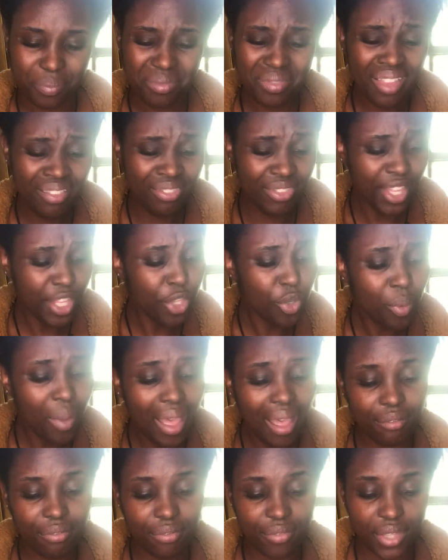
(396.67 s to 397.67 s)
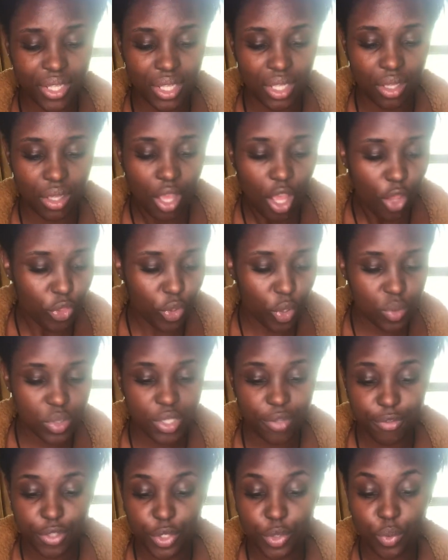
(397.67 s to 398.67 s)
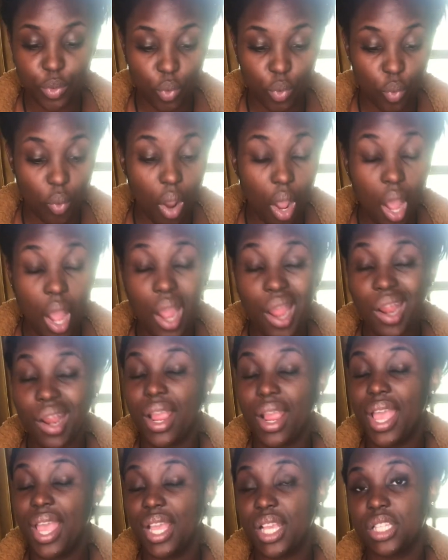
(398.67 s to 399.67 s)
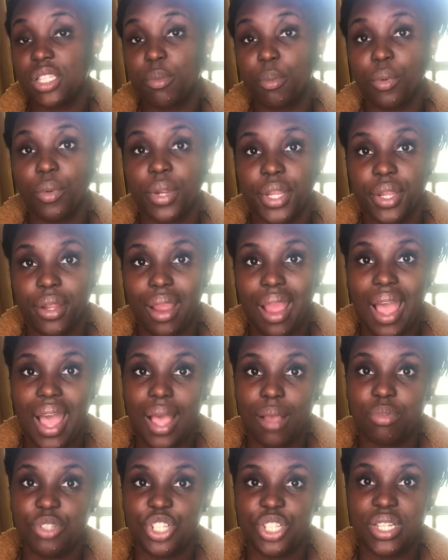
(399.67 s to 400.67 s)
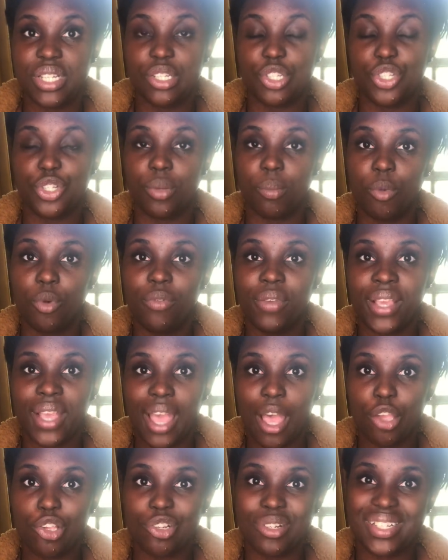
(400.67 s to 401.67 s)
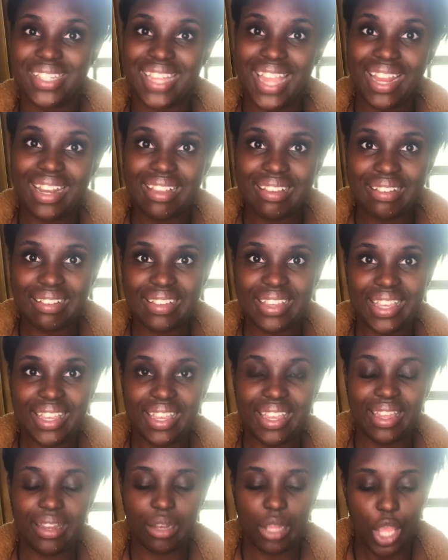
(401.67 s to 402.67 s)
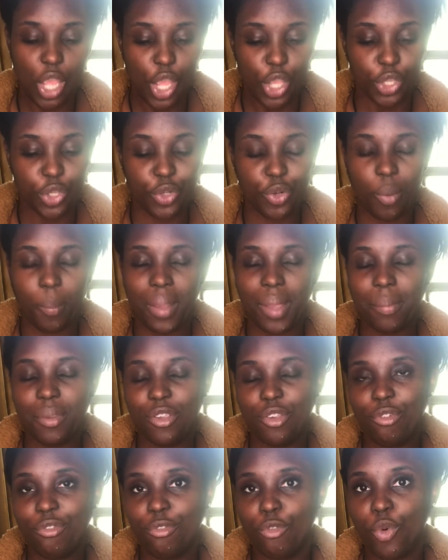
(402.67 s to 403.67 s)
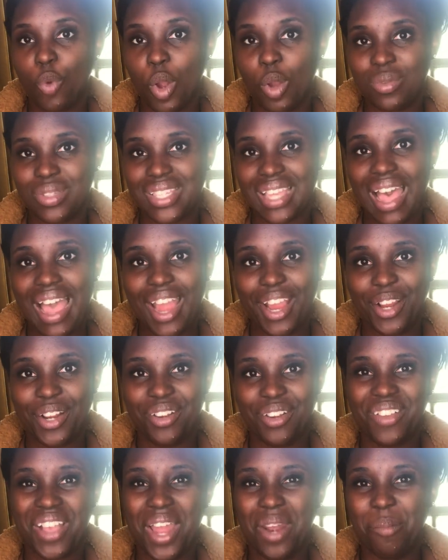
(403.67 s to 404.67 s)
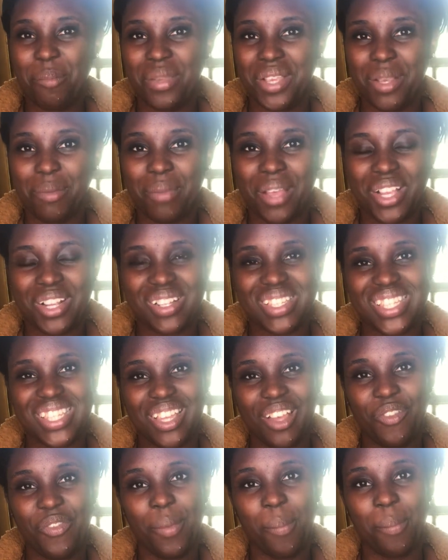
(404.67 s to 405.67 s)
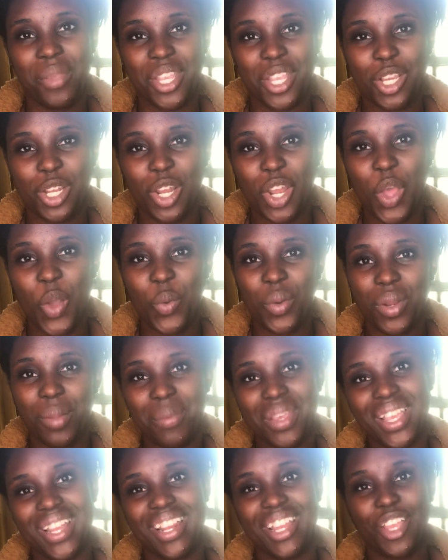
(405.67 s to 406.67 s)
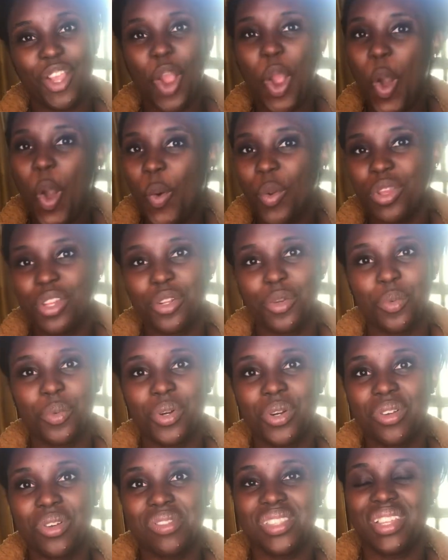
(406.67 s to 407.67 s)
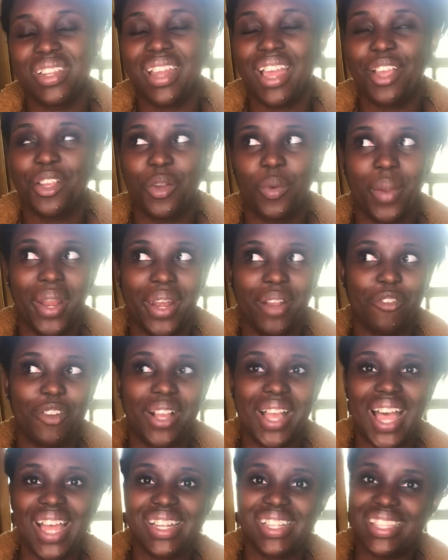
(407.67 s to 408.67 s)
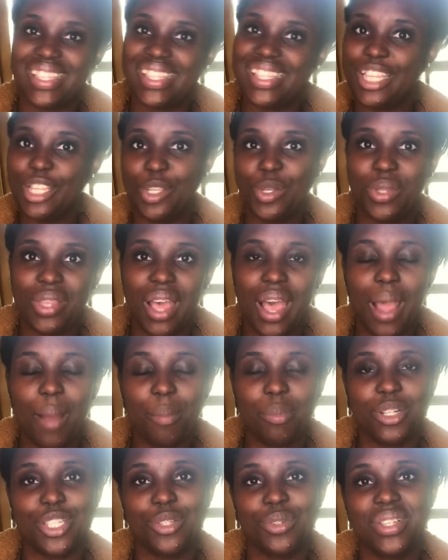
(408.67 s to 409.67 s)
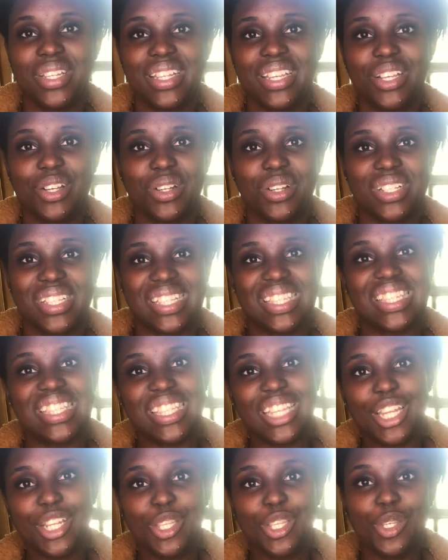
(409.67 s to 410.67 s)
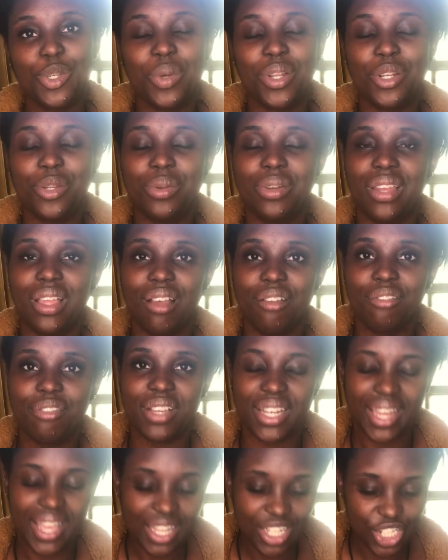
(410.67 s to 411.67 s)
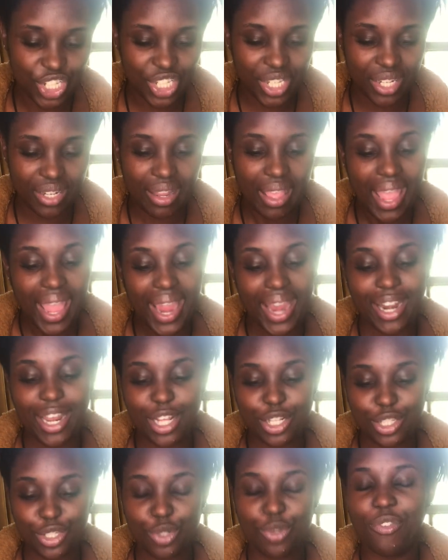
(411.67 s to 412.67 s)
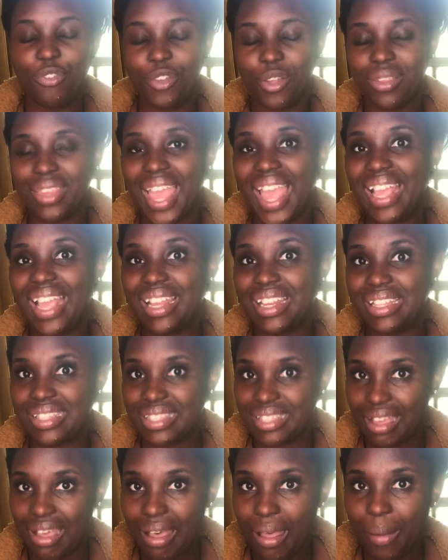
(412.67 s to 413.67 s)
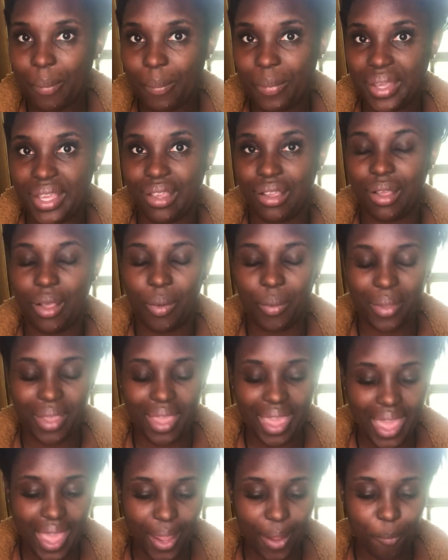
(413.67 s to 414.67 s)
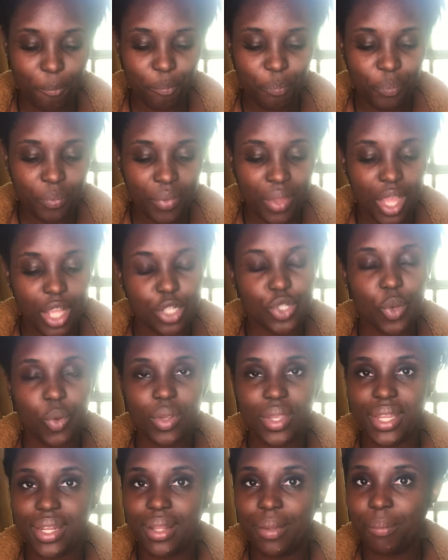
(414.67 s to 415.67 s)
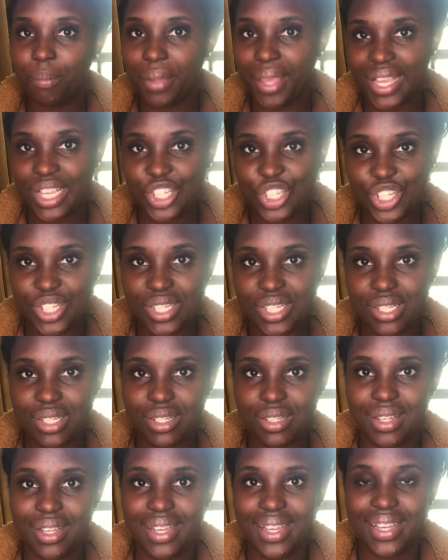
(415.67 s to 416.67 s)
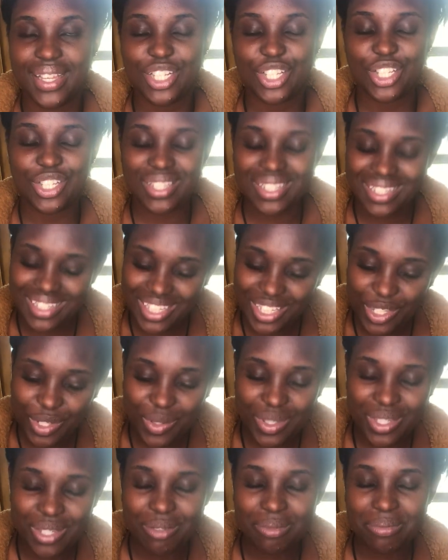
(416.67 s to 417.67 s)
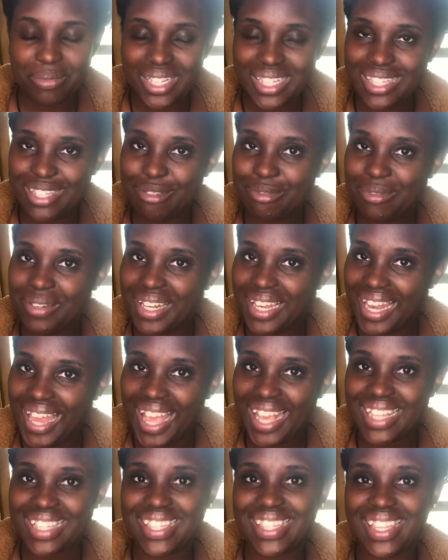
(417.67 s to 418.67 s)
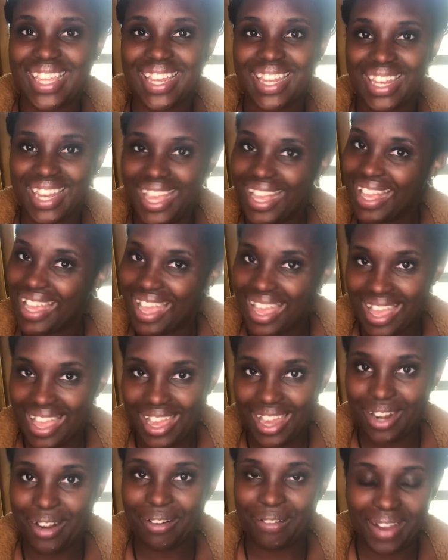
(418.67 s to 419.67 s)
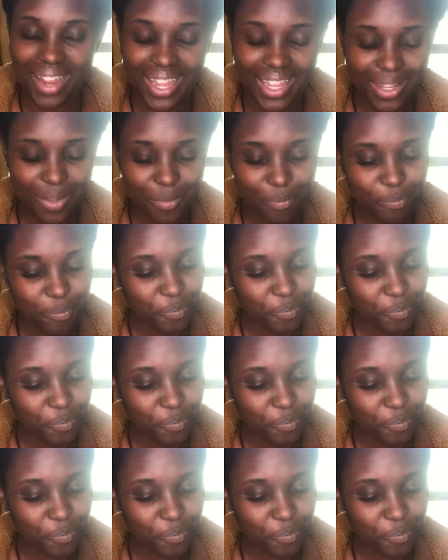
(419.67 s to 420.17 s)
Then you have those of you who are exploring your options. You're moving out, you're dating again. You know, maybe you've grown tired of kind of being by yourself and being alone and being in your own little world. So now you're waiting for God to send you the opportunity or to send you a new love connection. And I do feel that it is coming, okay? Don't get impatient. Just continue to rest, relax, and let God, all right?